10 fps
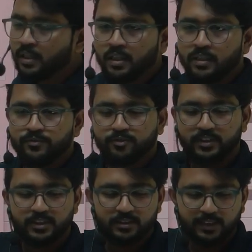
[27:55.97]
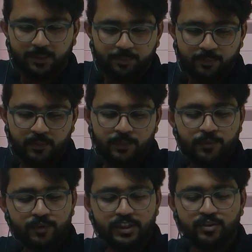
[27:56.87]
first step,
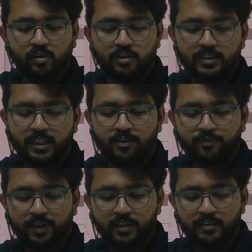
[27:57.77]
which is called select fields.